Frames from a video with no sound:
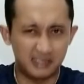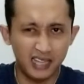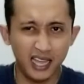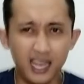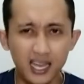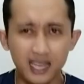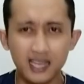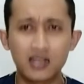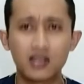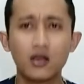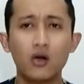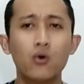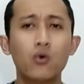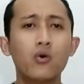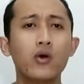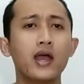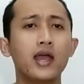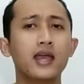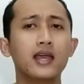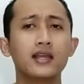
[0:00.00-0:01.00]
take
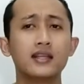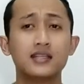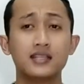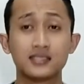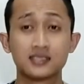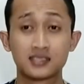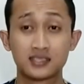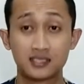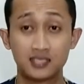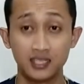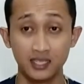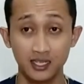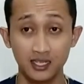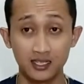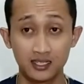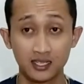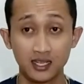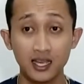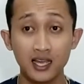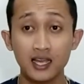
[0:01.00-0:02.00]
away the
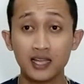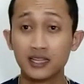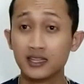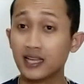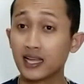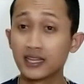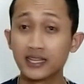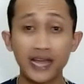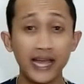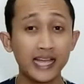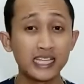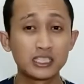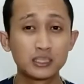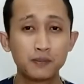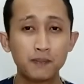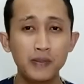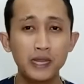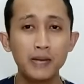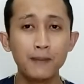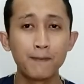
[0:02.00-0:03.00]
seed that
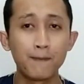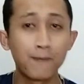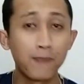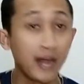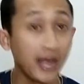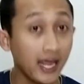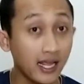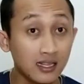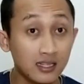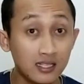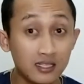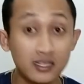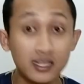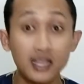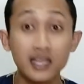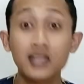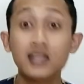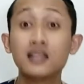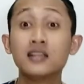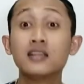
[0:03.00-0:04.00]
has been planted
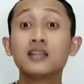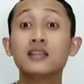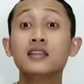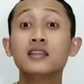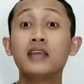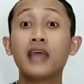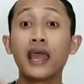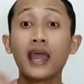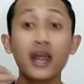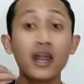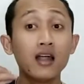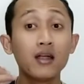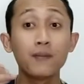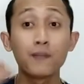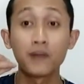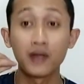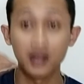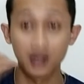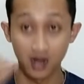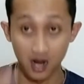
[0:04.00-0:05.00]
in
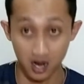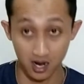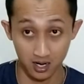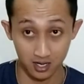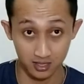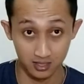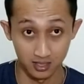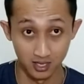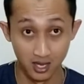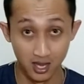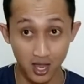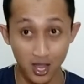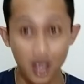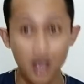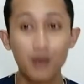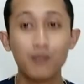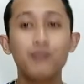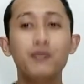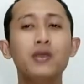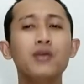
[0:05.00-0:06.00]
their heart
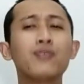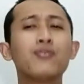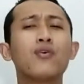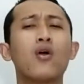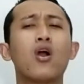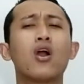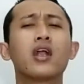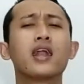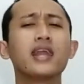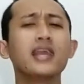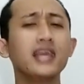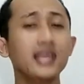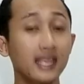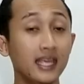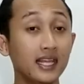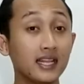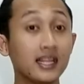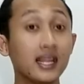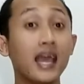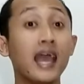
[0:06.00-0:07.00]
before
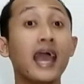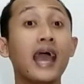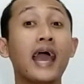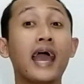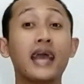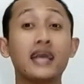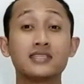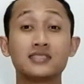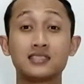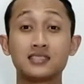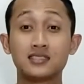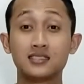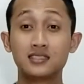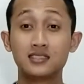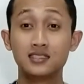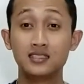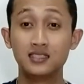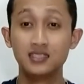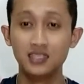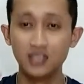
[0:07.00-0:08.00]
it
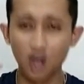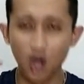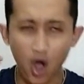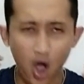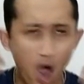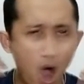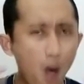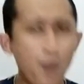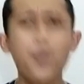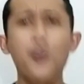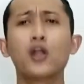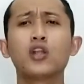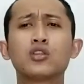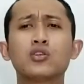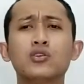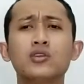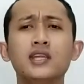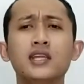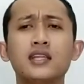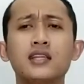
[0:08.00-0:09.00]
has the
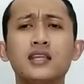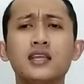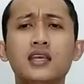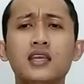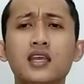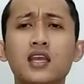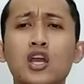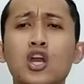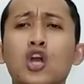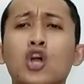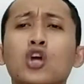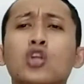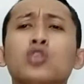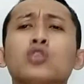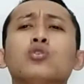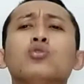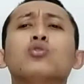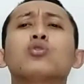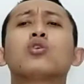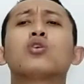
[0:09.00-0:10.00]
opportunity
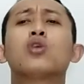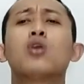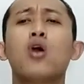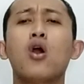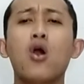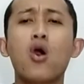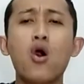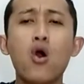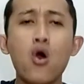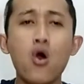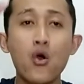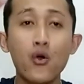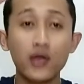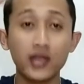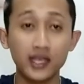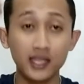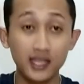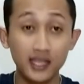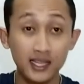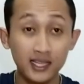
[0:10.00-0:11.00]
to
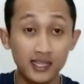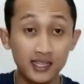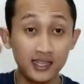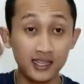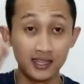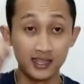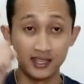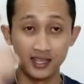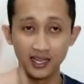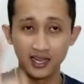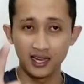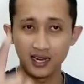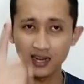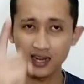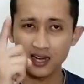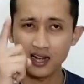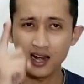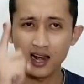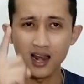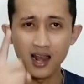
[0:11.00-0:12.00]
grow in
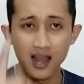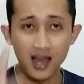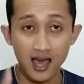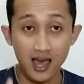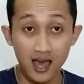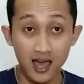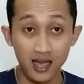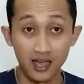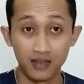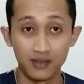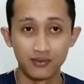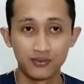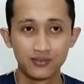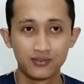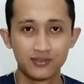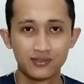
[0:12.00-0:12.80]
their life.